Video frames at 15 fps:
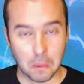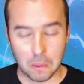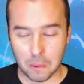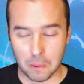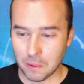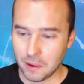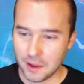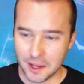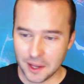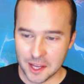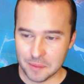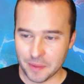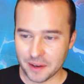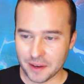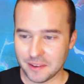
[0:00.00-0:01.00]
Oh,
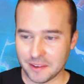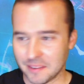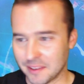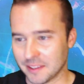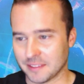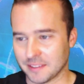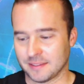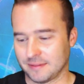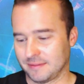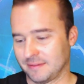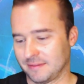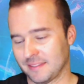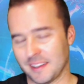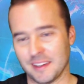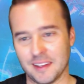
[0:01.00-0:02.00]
my goodness.
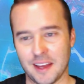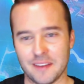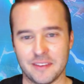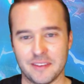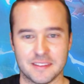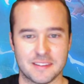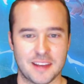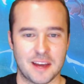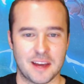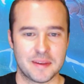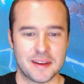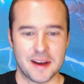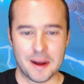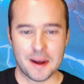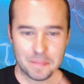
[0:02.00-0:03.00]
I love it. Sign
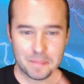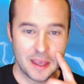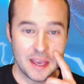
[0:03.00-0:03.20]
me up.